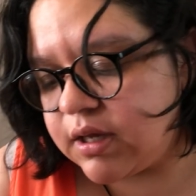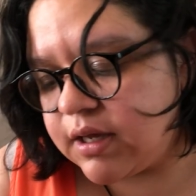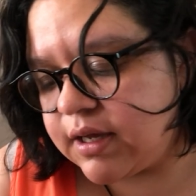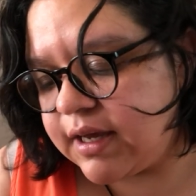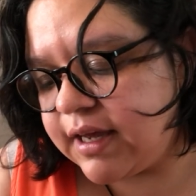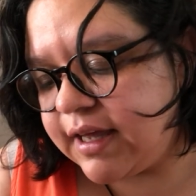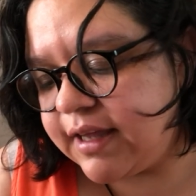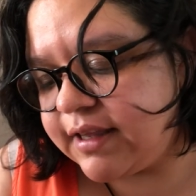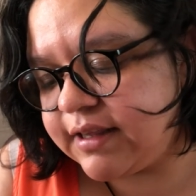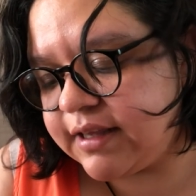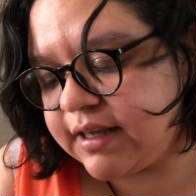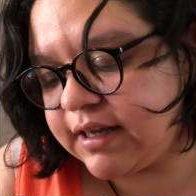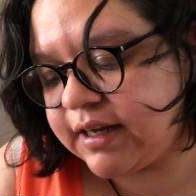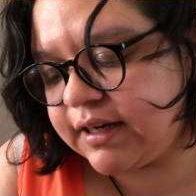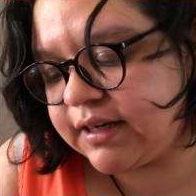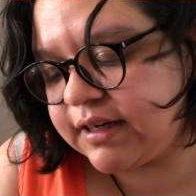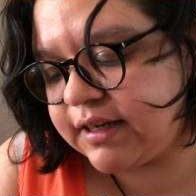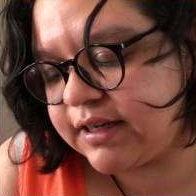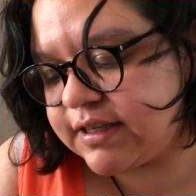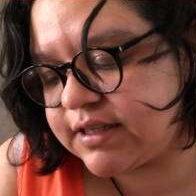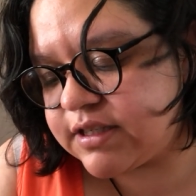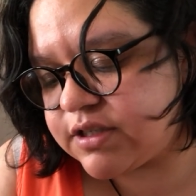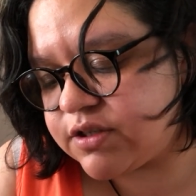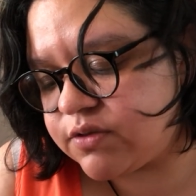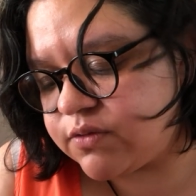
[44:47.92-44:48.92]
And then
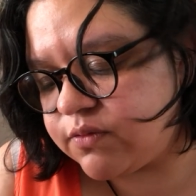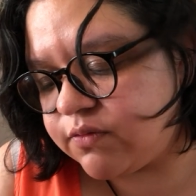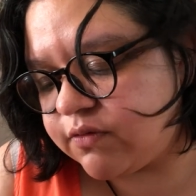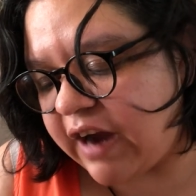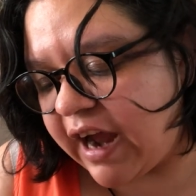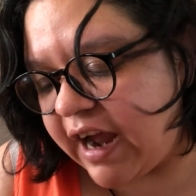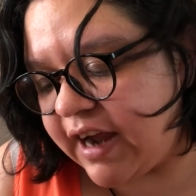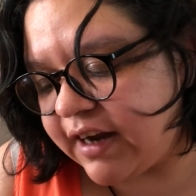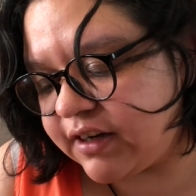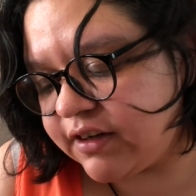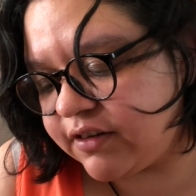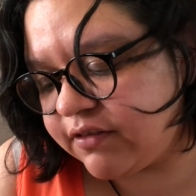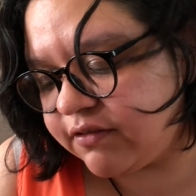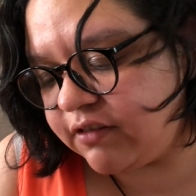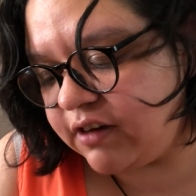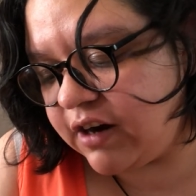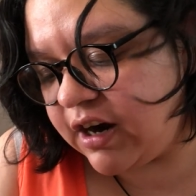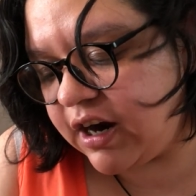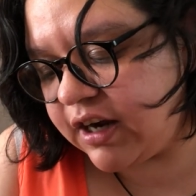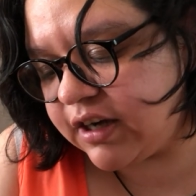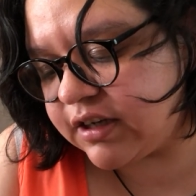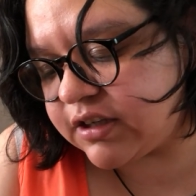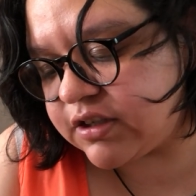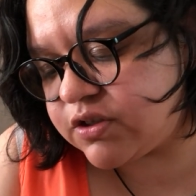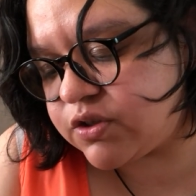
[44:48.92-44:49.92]
it's
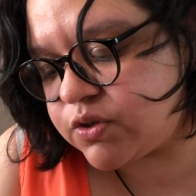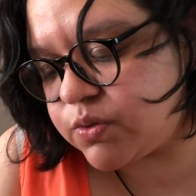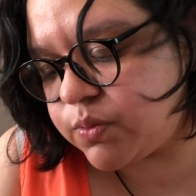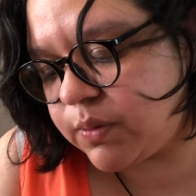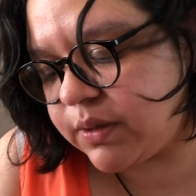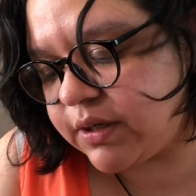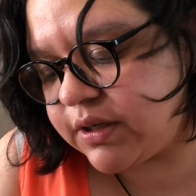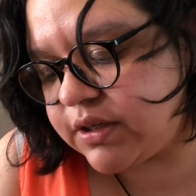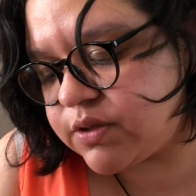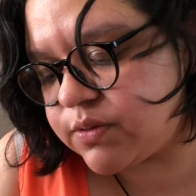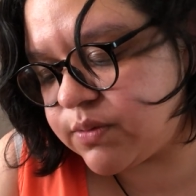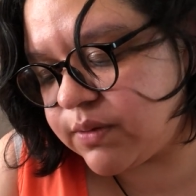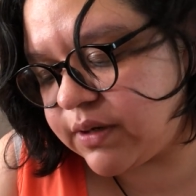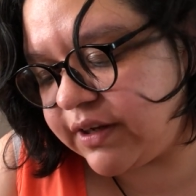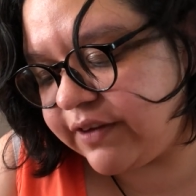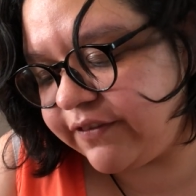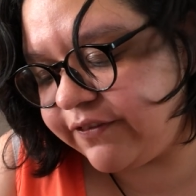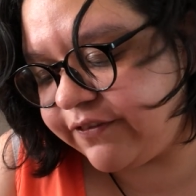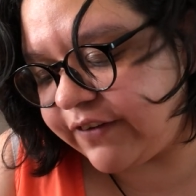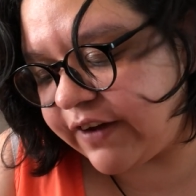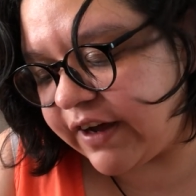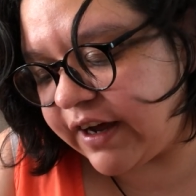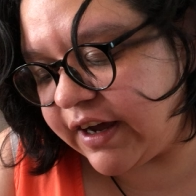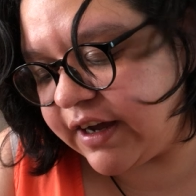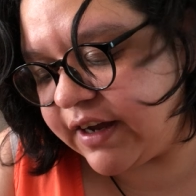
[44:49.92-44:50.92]
Ragnarok
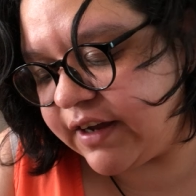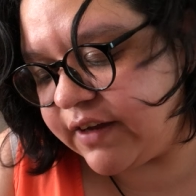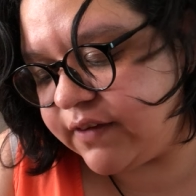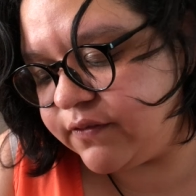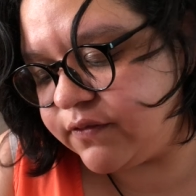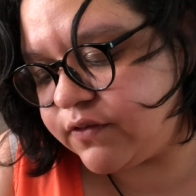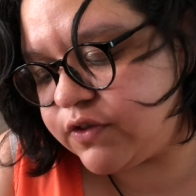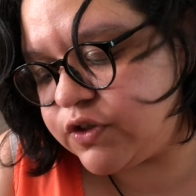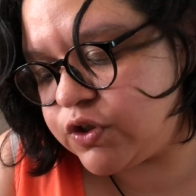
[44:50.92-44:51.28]
2025,